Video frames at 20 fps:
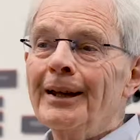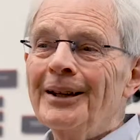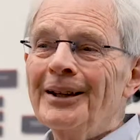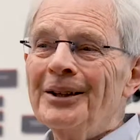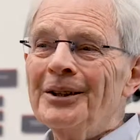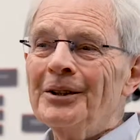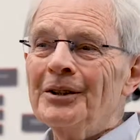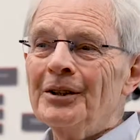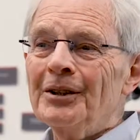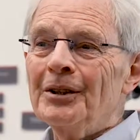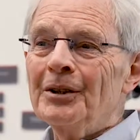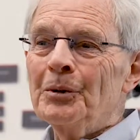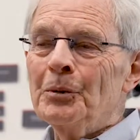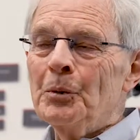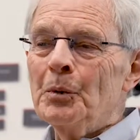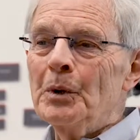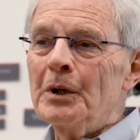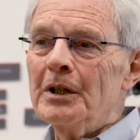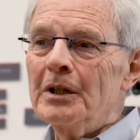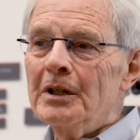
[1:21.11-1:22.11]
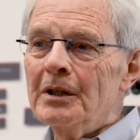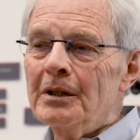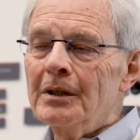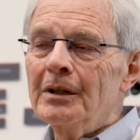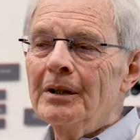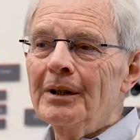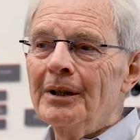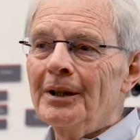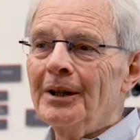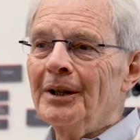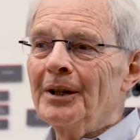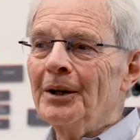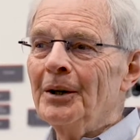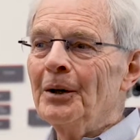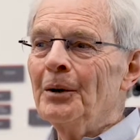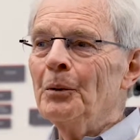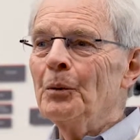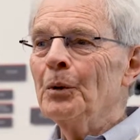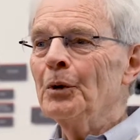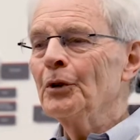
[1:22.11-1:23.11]
and we uh,
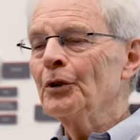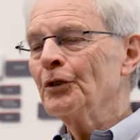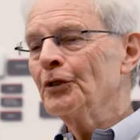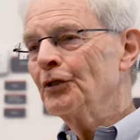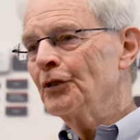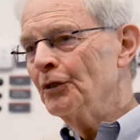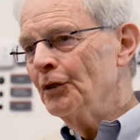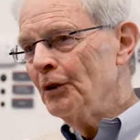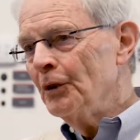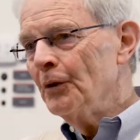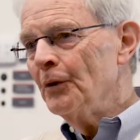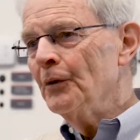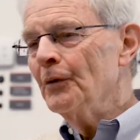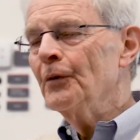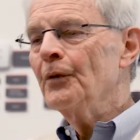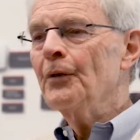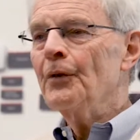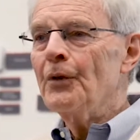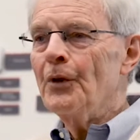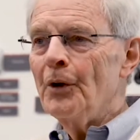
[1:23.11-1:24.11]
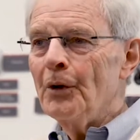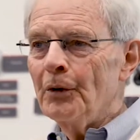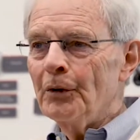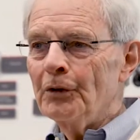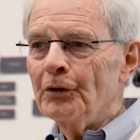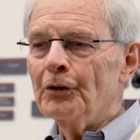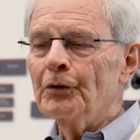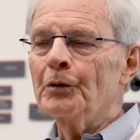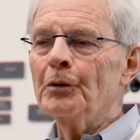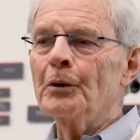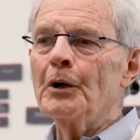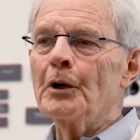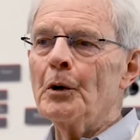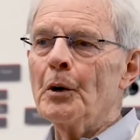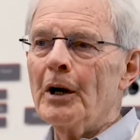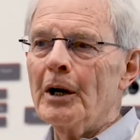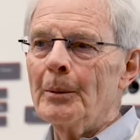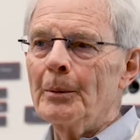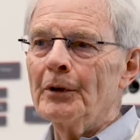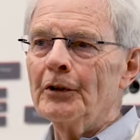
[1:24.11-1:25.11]
will serve those
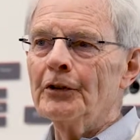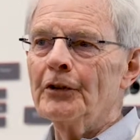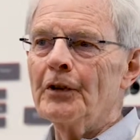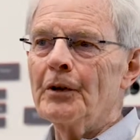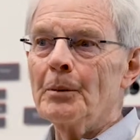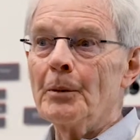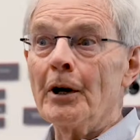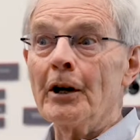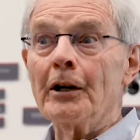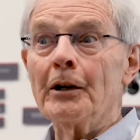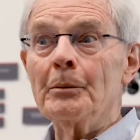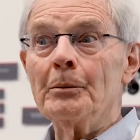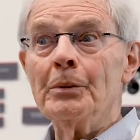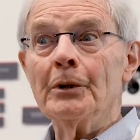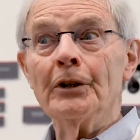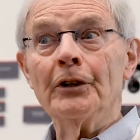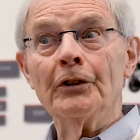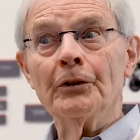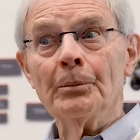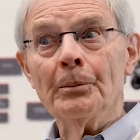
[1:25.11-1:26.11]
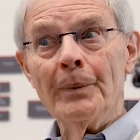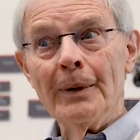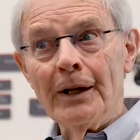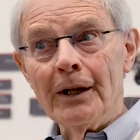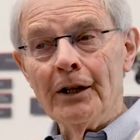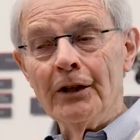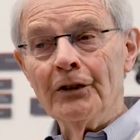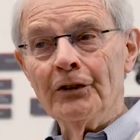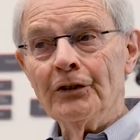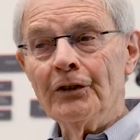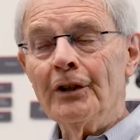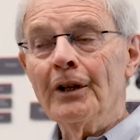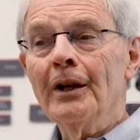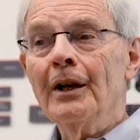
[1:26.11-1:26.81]
requirements in the marketplace best